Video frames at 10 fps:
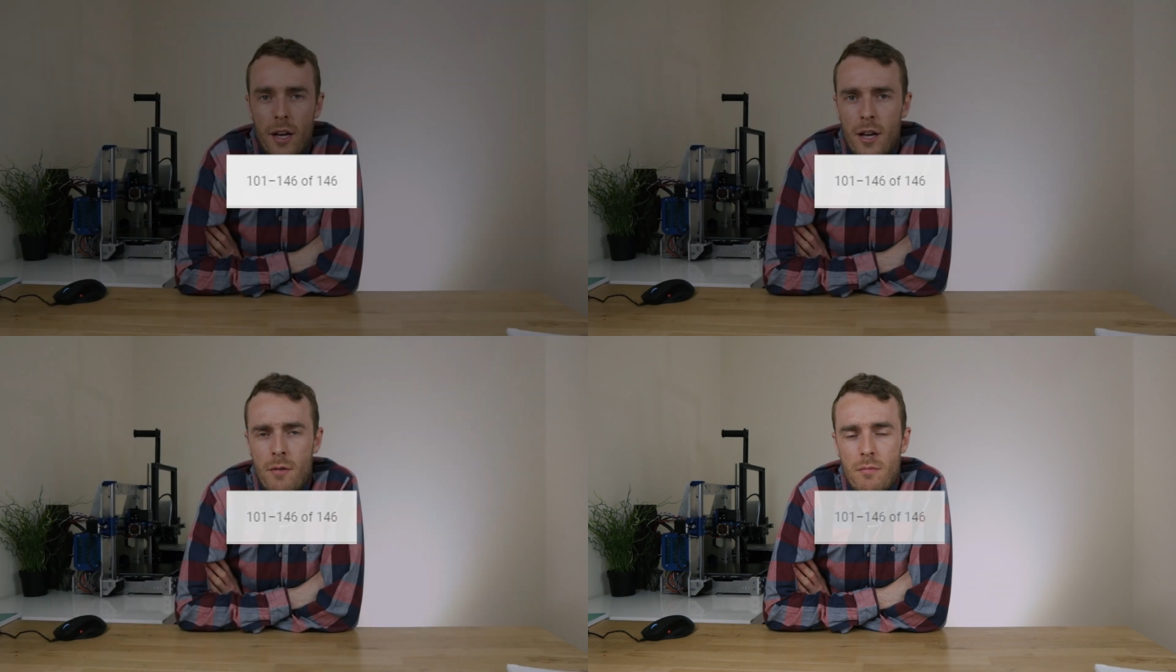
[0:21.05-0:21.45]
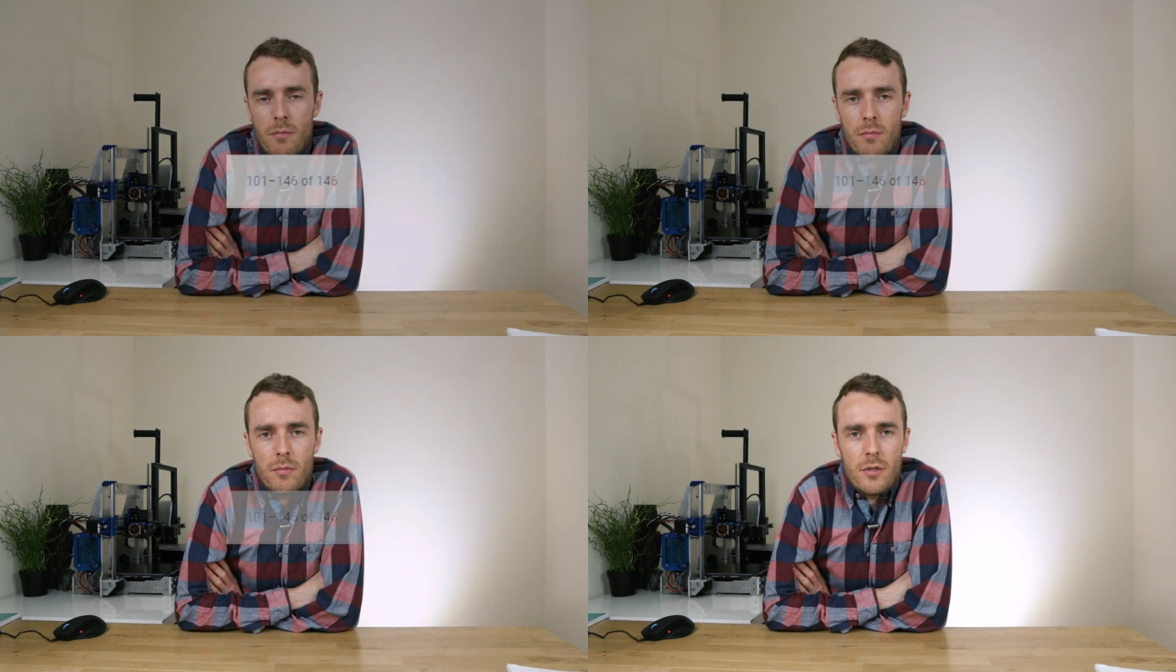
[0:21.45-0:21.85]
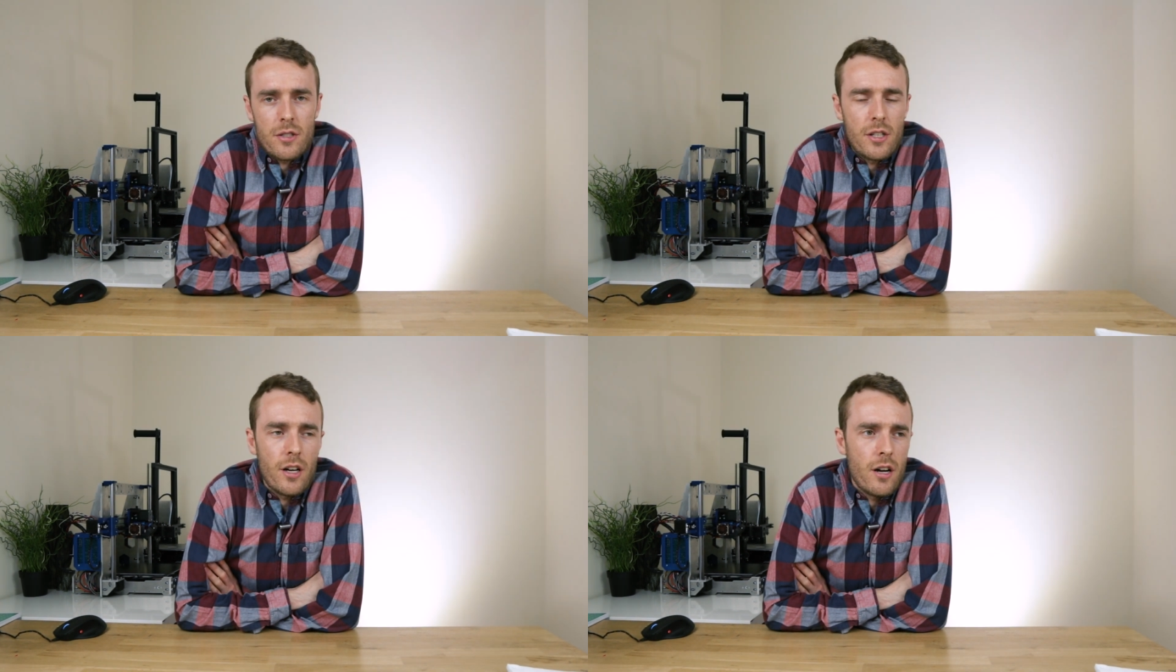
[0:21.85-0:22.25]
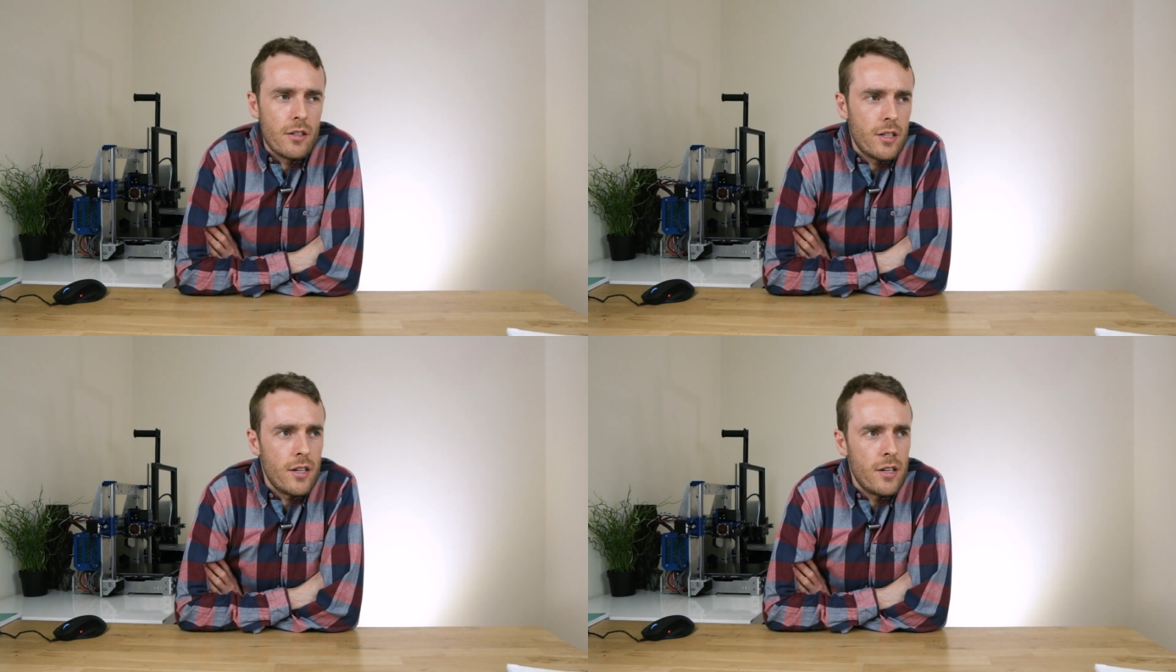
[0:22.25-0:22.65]
name C R
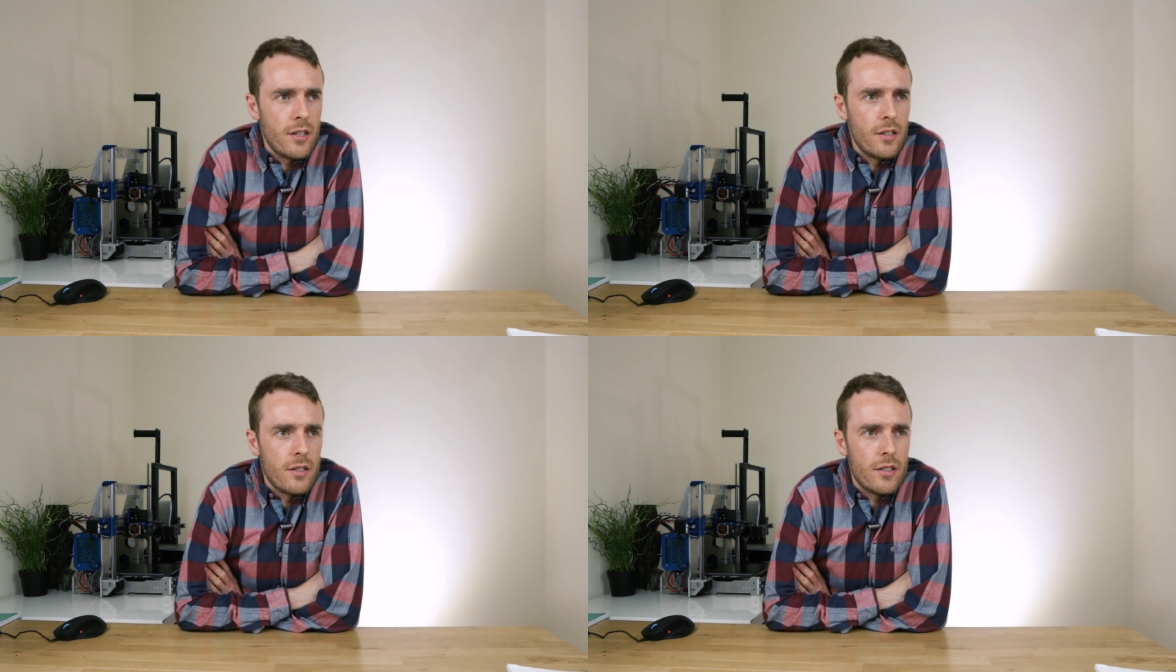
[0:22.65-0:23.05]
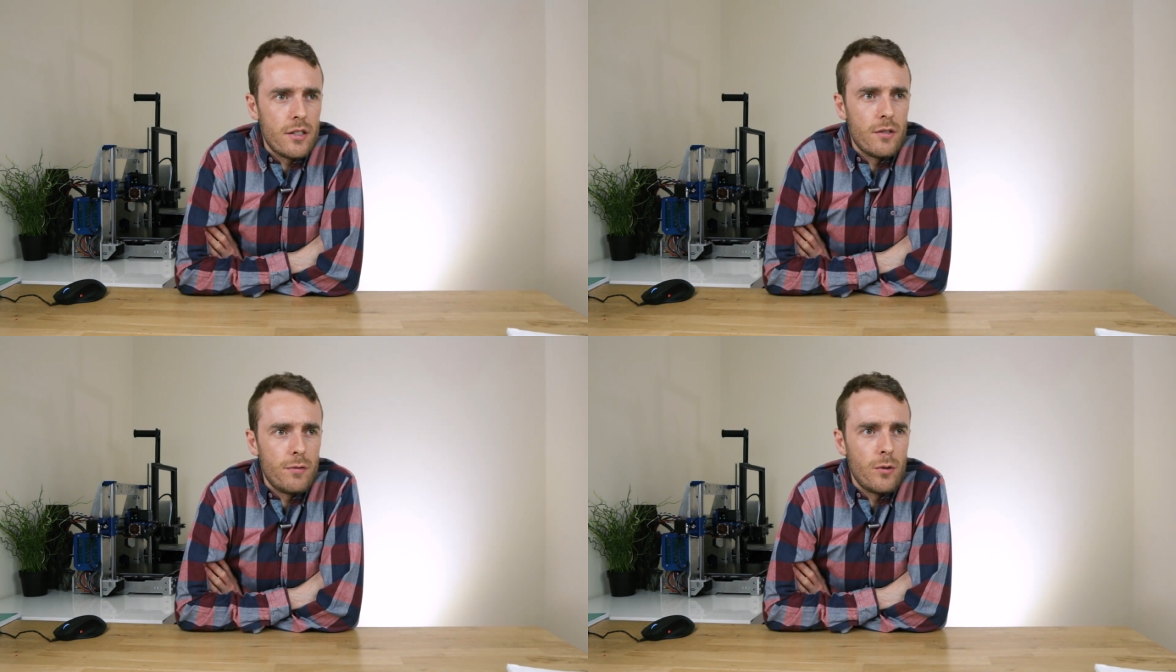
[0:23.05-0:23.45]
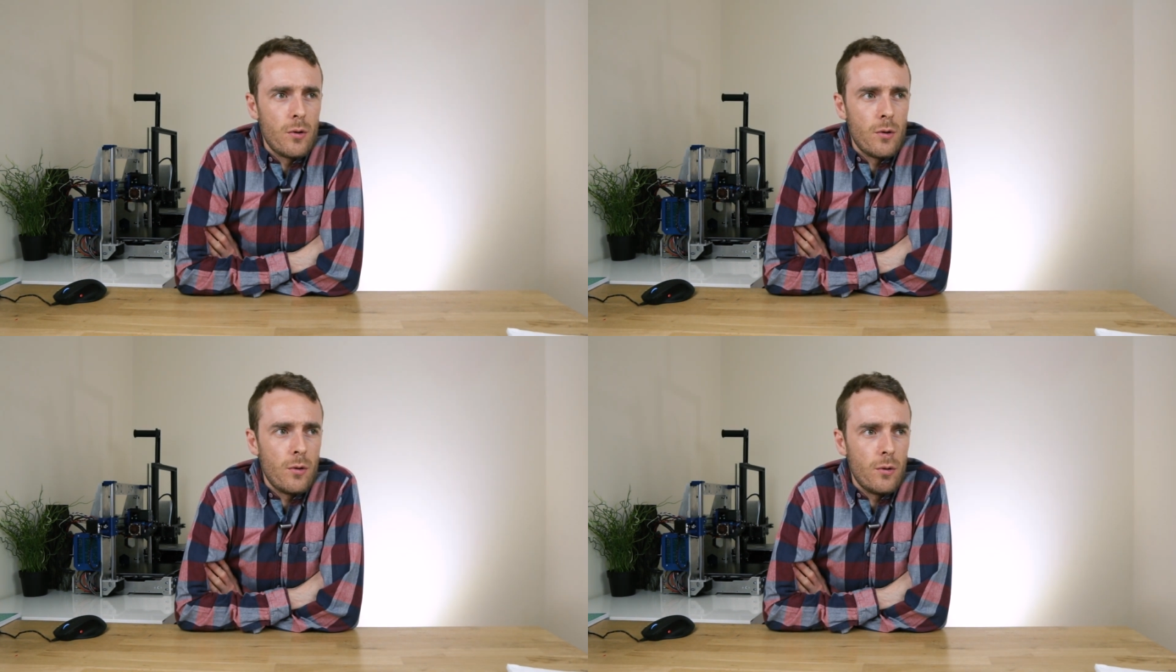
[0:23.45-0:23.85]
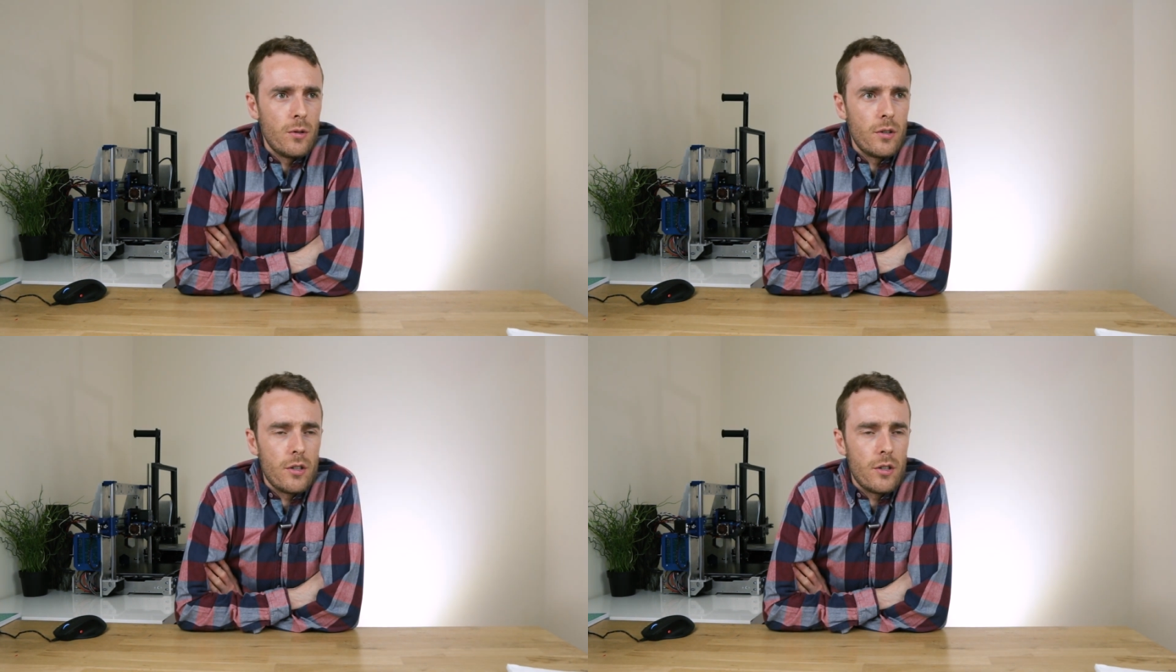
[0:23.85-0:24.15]
T stood for